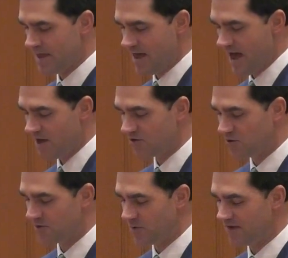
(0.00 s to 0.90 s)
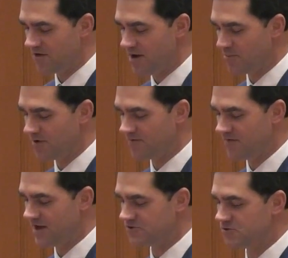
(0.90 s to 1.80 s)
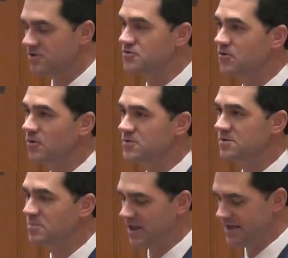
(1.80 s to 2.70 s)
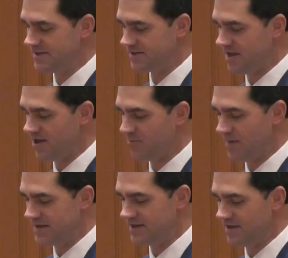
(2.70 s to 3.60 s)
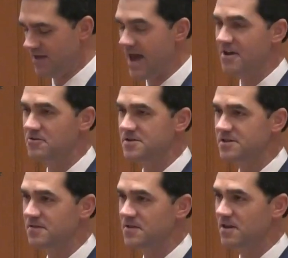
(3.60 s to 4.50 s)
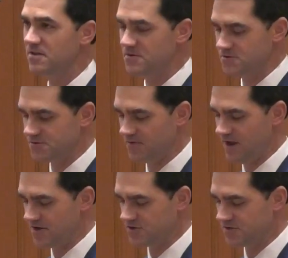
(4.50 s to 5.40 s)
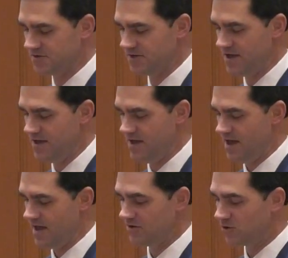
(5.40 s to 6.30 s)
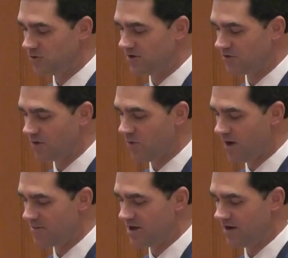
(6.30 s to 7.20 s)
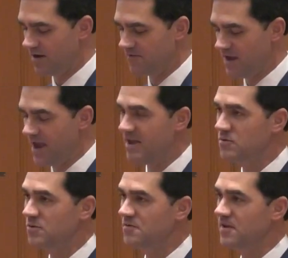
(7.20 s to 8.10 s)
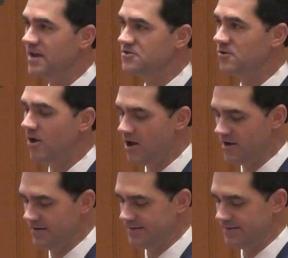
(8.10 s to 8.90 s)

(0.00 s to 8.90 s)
I'll note that we have a number of financial controls in place to help maintain the accuracy of the cathedral's financials, including the requirement of an annual financial audit.